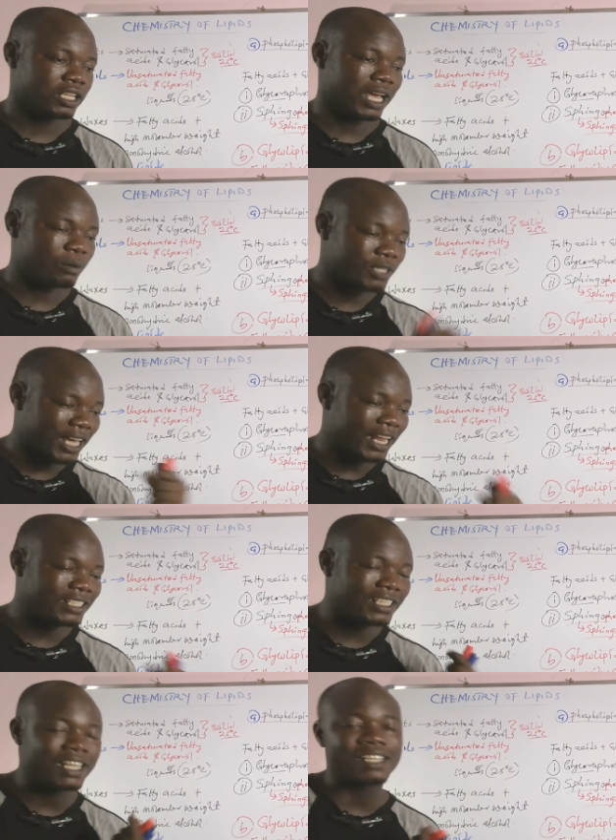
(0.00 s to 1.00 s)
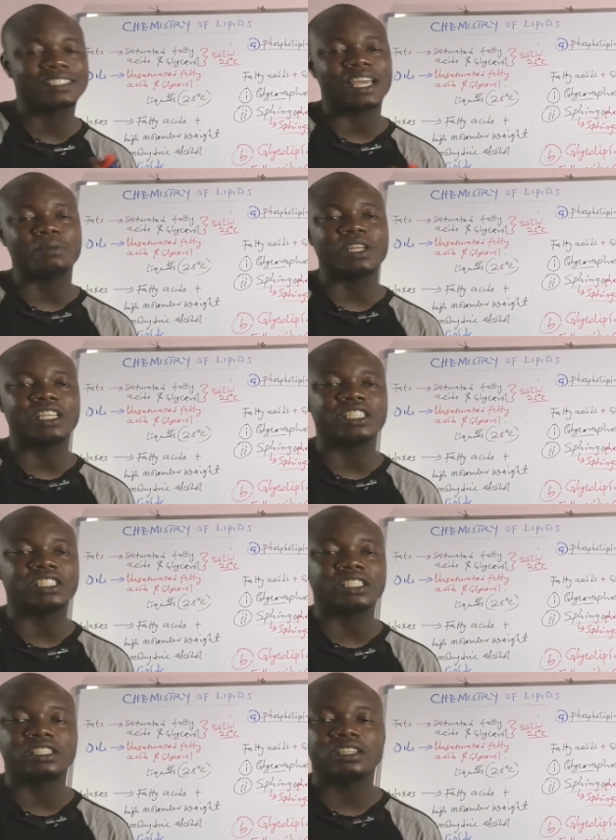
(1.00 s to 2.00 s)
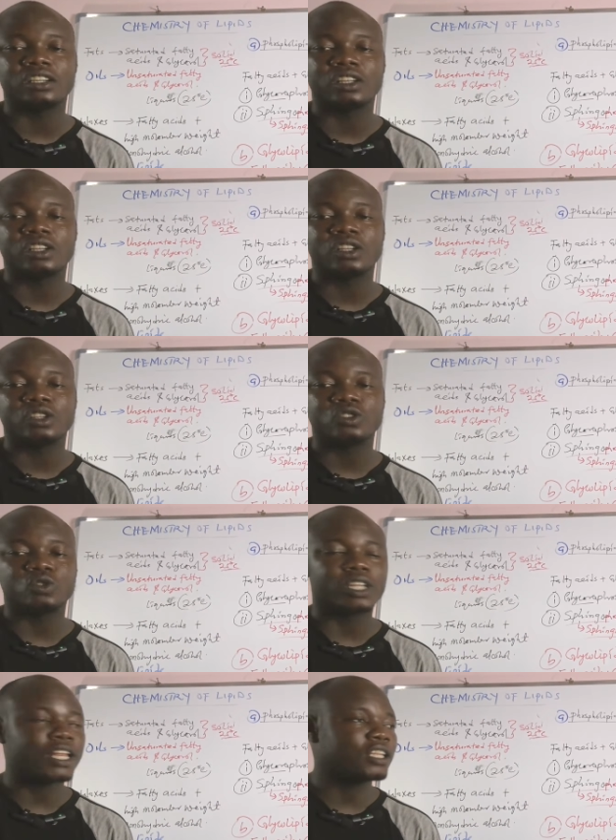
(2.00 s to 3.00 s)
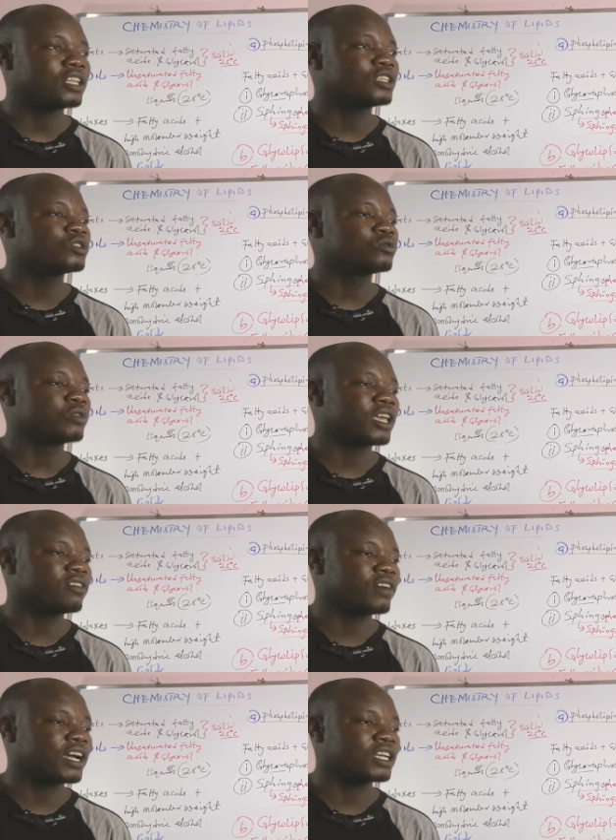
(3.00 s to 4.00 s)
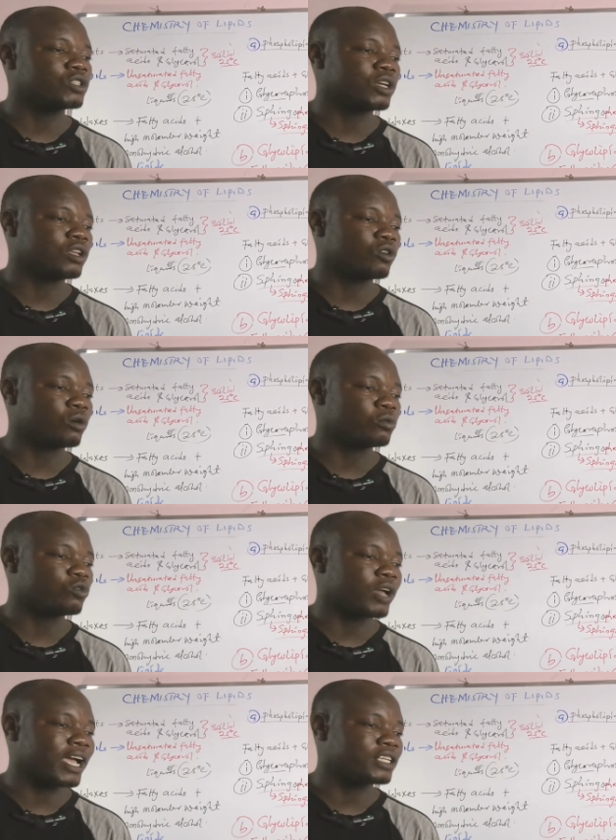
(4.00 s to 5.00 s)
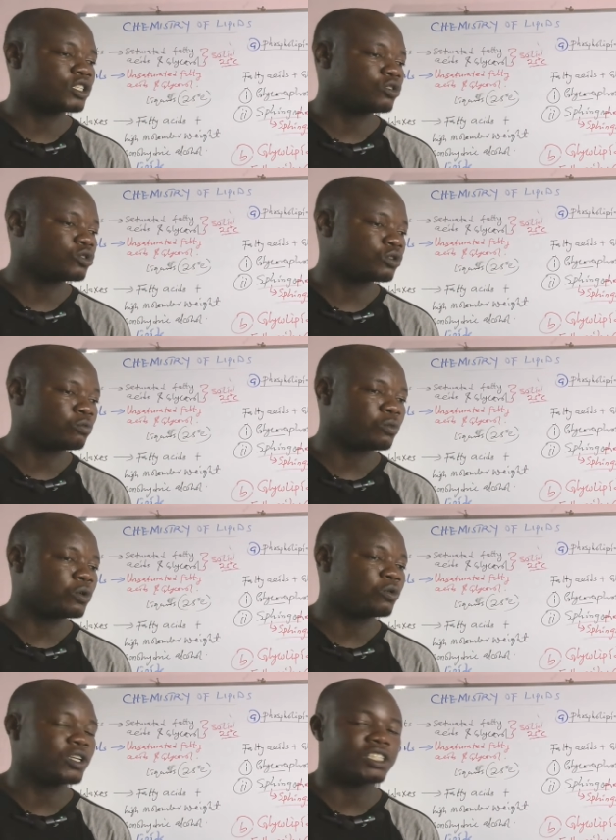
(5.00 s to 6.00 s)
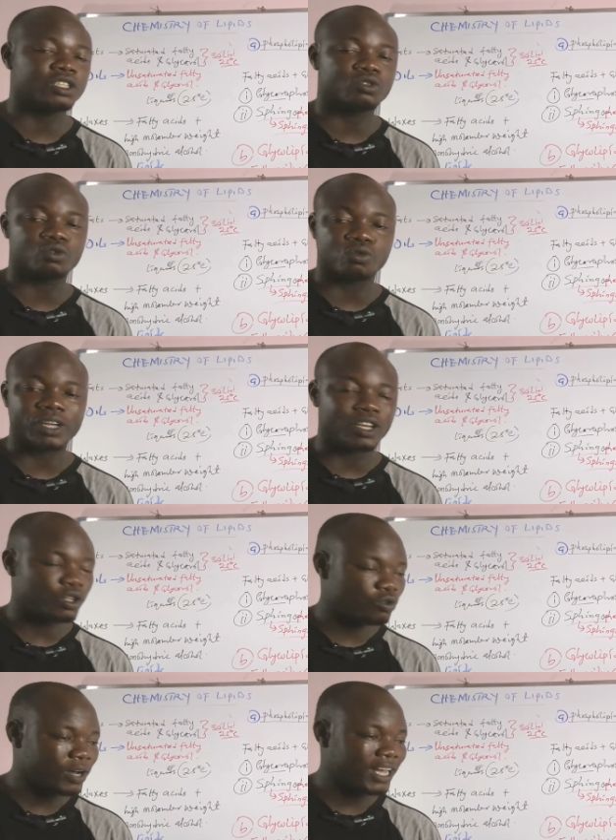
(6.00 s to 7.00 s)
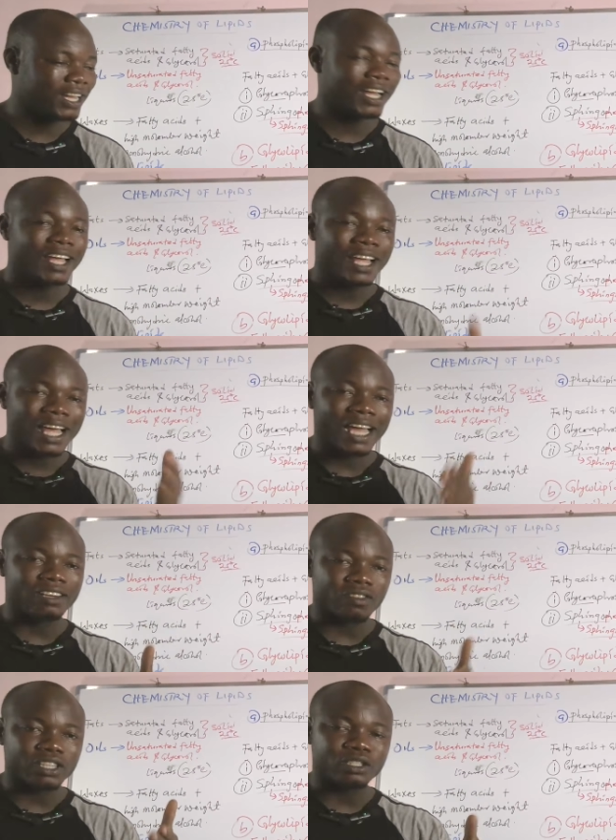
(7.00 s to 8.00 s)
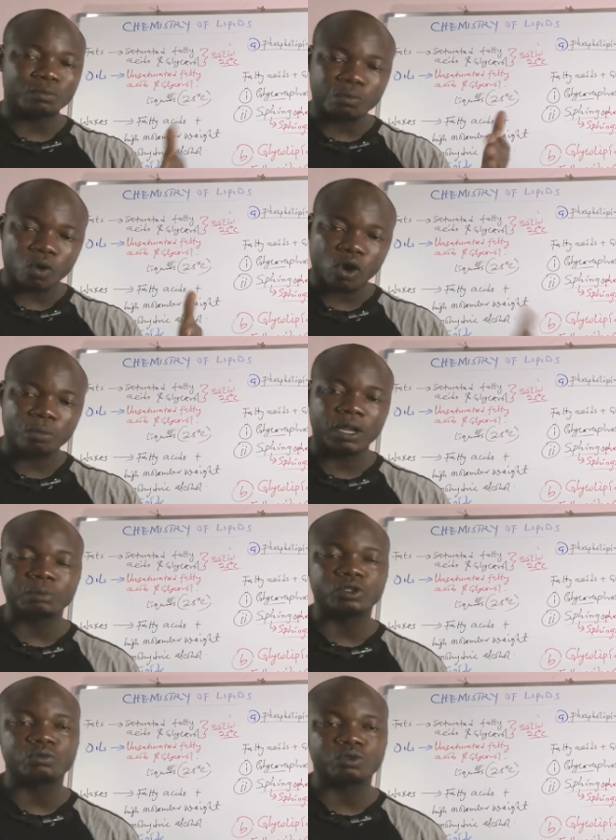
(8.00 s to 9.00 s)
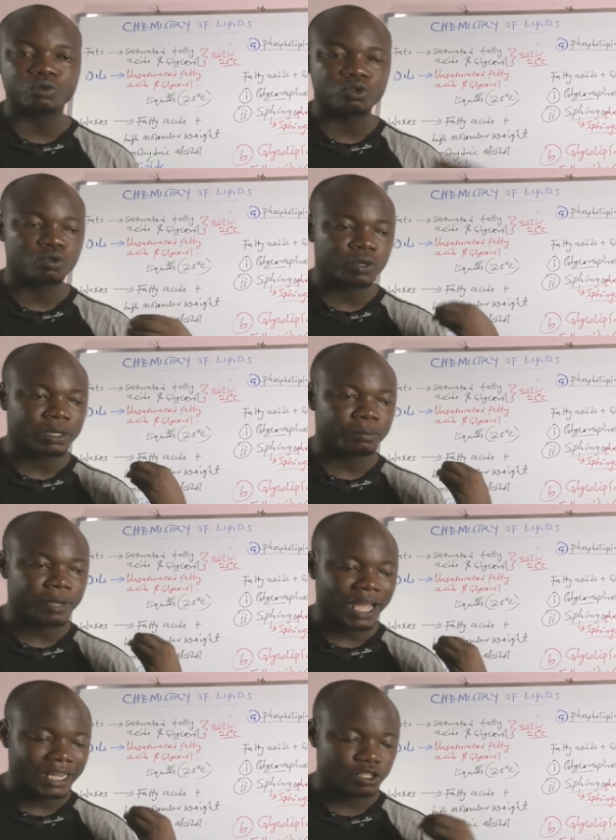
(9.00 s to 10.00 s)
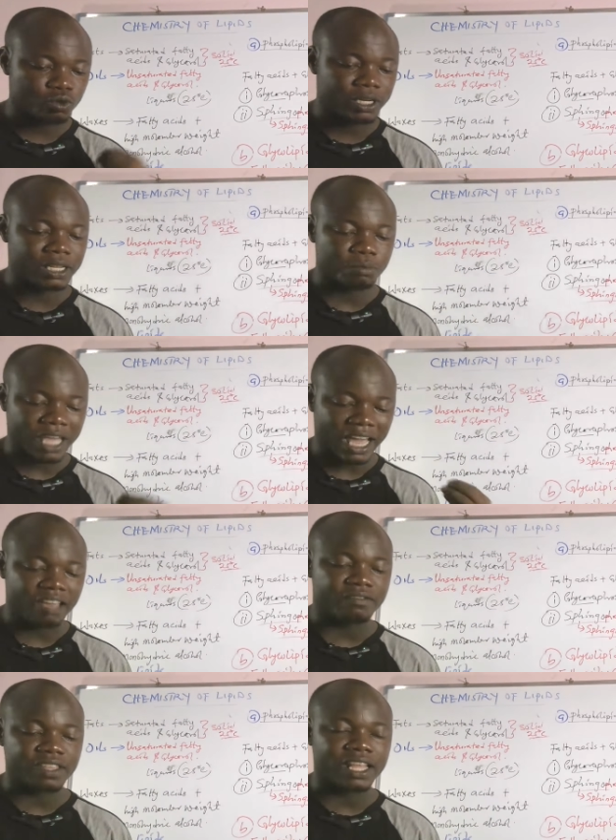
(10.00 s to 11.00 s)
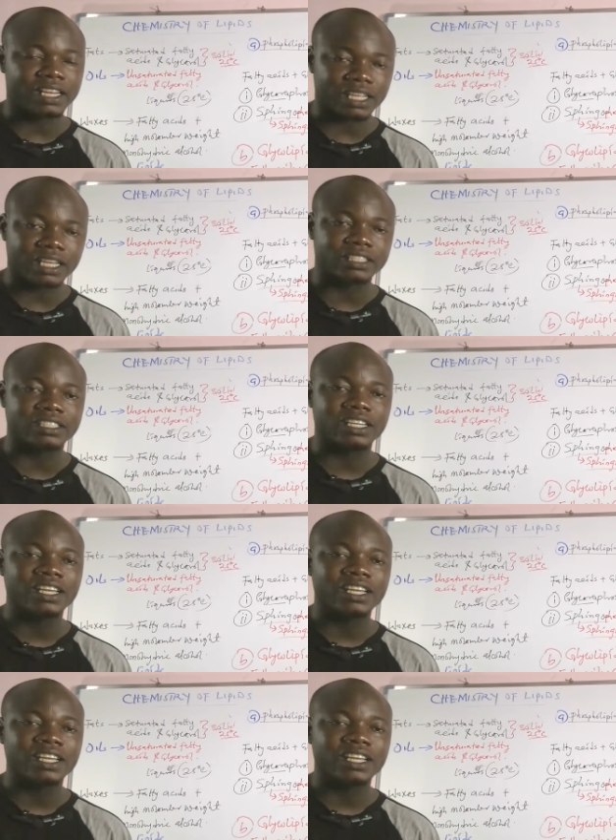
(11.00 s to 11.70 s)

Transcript: after writing examination. So that at least whoever actually come to ask you simple questions, or when you are addressing problems, people will actually be happy that yes,